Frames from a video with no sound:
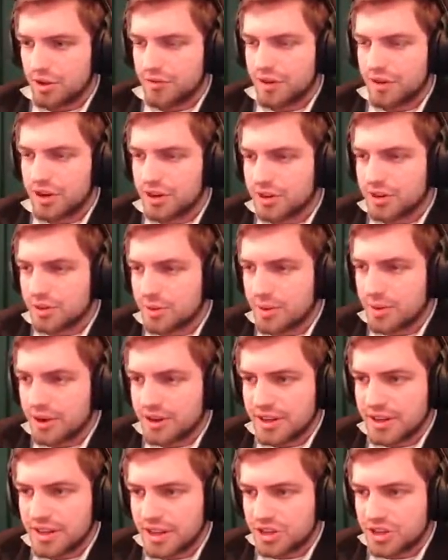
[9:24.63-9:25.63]
Oh, finish. come
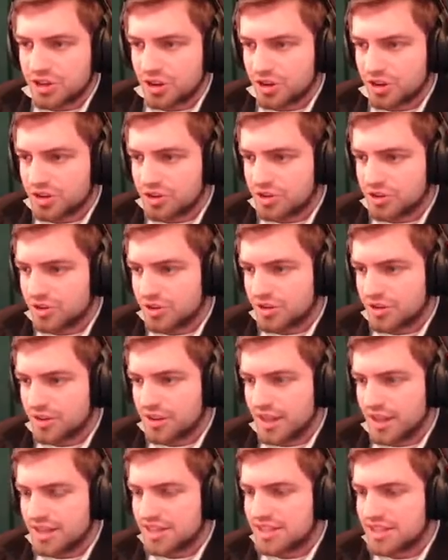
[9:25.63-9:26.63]
on, get that charge
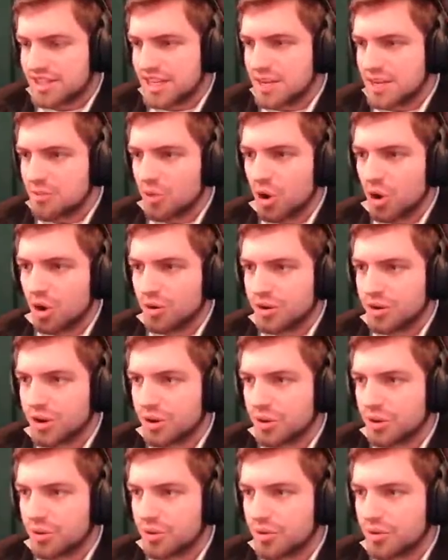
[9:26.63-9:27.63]
that steamroll,
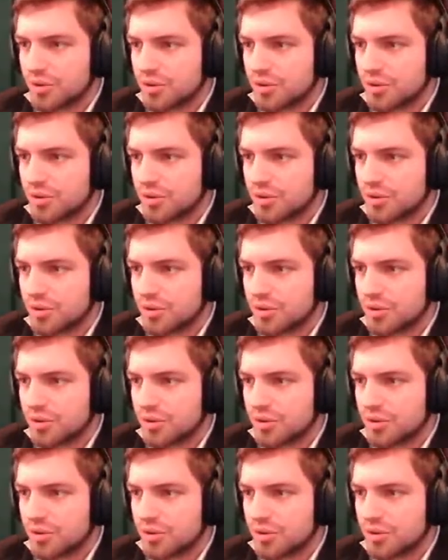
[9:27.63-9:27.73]
though.